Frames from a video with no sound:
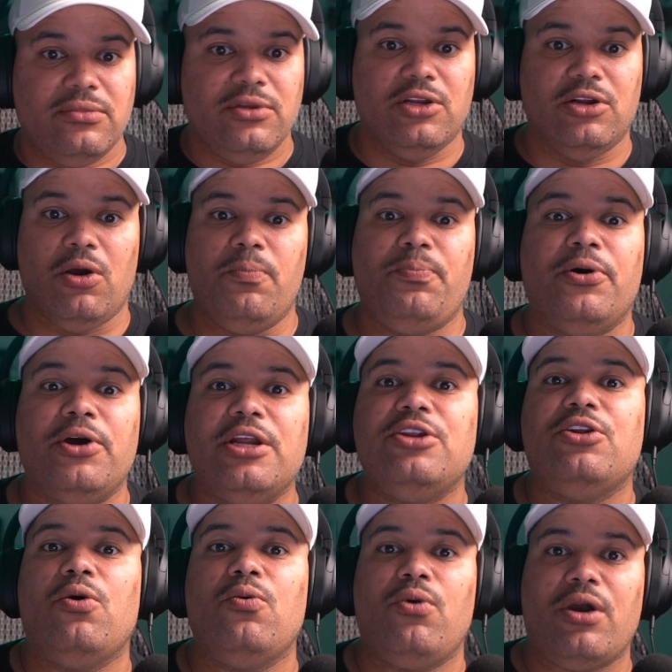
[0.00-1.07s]
you know put in
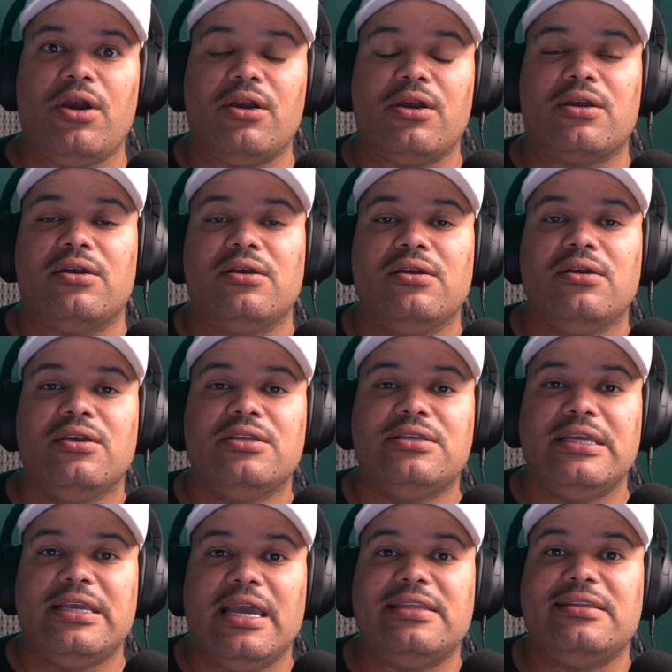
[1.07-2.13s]
the work to
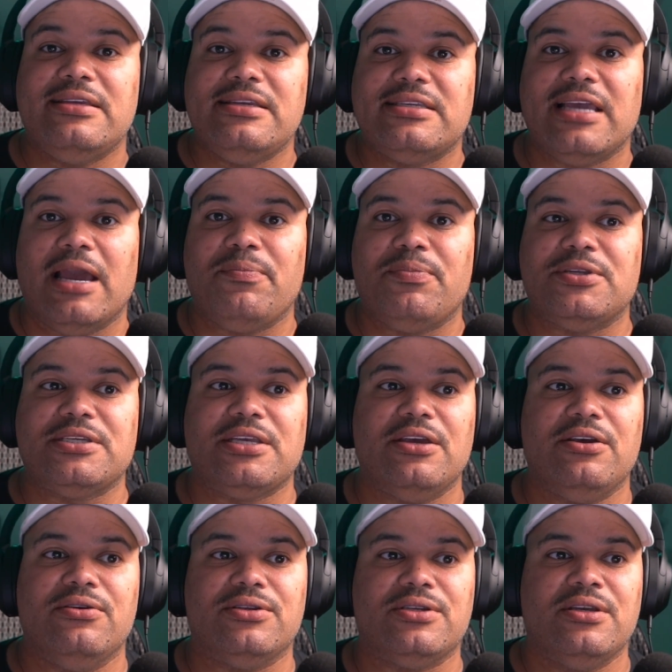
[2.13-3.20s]
get these type of
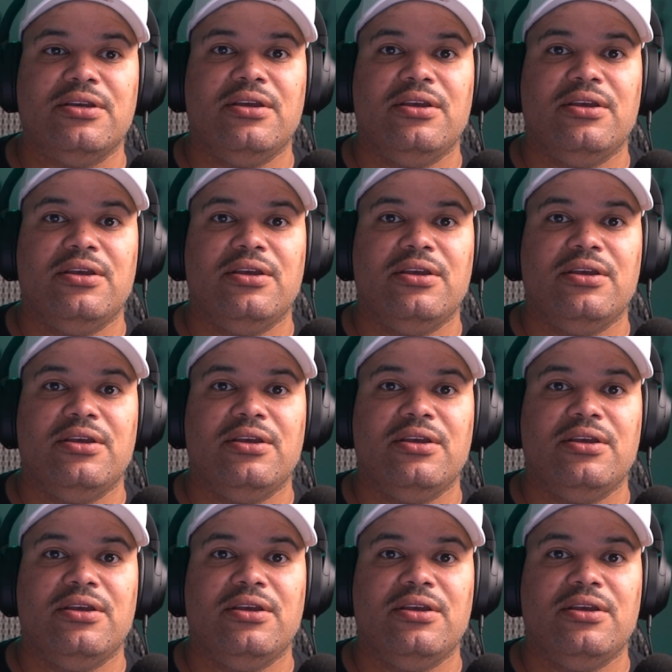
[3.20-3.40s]
skills.